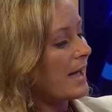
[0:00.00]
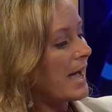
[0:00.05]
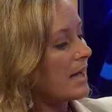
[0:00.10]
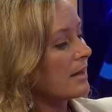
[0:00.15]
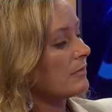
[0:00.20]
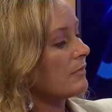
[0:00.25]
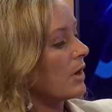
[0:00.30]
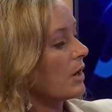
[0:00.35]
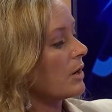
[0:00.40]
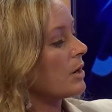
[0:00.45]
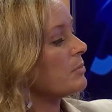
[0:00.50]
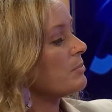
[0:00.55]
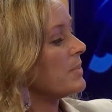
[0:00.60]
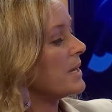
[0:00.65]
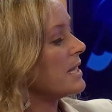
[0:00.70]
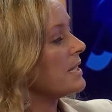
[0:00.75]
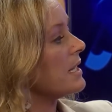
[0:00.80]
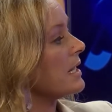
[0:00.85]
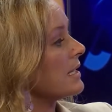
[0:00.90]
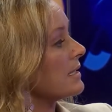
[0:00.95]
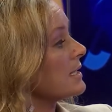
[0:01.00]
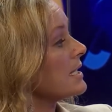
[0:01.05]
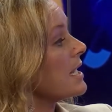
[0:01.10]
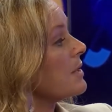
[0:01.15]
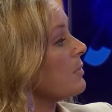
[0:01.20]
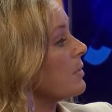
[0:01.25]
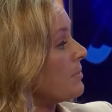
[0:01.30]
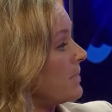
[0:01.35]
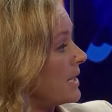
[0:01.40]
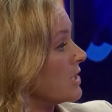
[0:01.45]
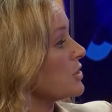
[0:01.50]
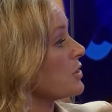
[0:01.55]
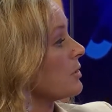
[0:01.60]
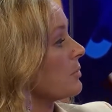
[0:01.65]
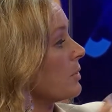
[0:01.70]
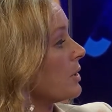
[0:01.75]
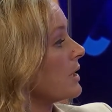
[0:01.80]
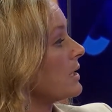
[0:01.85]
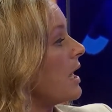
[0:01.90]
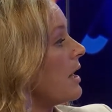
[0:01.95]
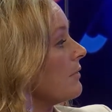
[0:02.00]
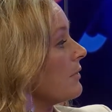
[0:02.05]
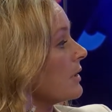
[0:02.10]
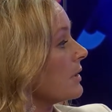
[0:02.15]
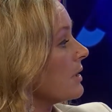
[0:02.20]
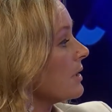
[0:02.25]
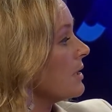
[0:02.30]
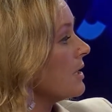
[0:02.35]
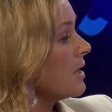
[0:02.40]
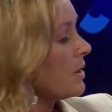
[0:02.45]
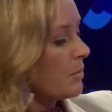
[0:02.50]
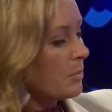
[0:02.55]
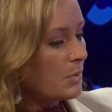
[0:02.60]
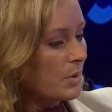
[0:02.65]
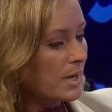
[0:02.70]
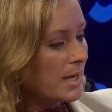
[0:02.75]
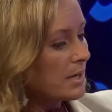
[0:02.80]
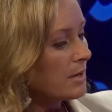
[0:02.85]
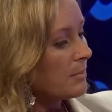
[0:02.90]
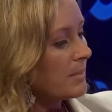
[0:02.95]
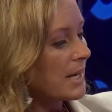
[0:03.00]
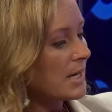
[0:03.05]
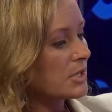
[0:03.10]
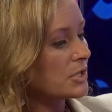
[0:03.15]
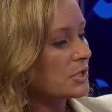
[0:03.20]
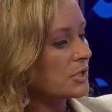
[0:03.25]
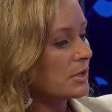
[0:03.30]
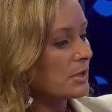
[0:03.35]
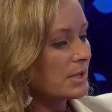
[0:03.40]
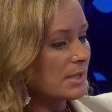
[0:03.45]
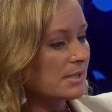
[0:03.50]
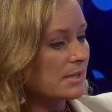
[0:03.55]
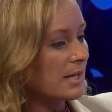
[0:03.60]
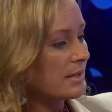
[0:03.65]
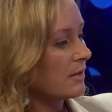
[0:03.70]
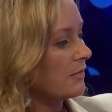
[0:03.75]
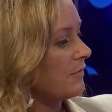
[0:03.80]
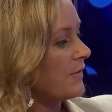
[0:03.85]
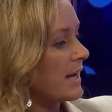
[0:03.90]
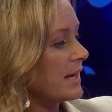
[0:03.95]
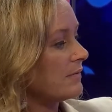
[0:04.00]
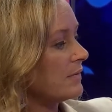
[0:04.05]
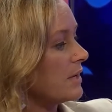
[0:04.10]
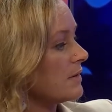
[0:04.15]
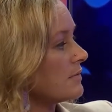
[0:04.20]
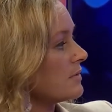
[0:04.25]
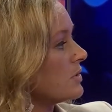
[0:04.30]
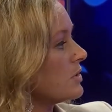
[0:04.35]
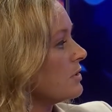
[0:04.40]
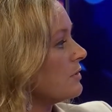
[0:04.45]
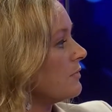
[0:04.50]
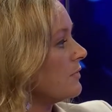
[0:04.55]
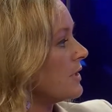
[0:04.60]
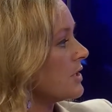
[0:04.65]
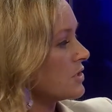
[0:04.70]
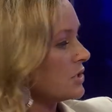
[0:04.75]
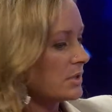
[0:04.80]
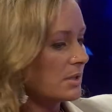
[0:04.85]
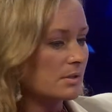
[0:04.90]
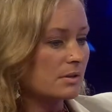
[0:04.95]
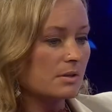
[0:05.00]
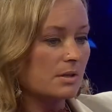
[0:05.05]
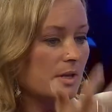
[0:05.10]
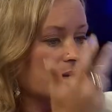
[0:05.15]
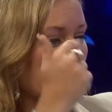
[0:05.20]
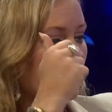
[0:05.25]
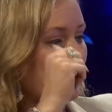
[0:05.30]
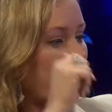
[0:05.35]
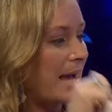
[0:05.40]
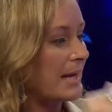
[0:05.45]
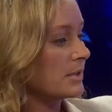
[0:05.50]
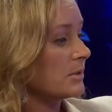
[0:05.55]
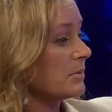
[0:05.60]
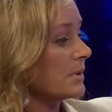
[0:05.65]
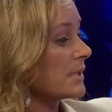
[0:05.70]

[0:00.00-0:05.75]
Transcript: out of our obedience, he will make sure we're covered. Well, he'll make sure it's like the 5 loaves and 2 fishes, it's going to come back to